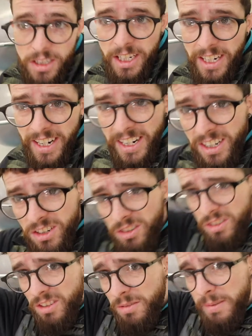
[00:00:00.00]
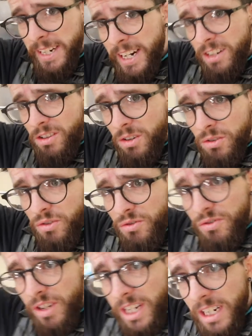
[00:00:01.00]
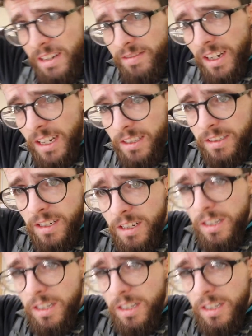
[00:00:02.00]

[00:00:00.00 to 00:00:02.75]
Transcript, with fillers: Need a haircut though, my hair grows really fast.